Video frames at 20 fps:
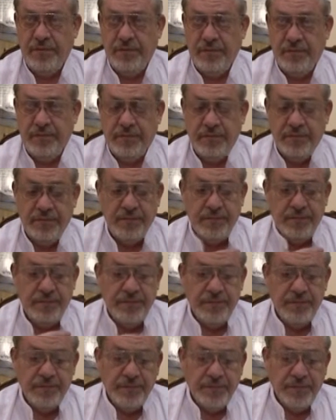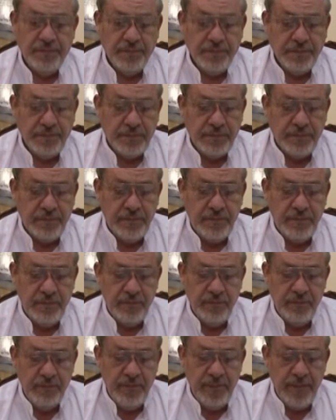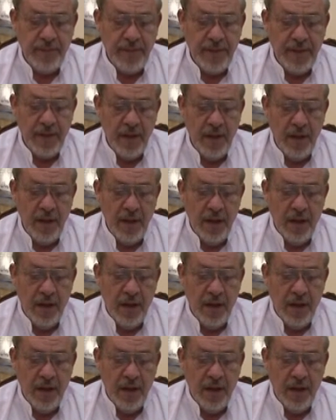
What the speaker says: No one is speaking in this clip.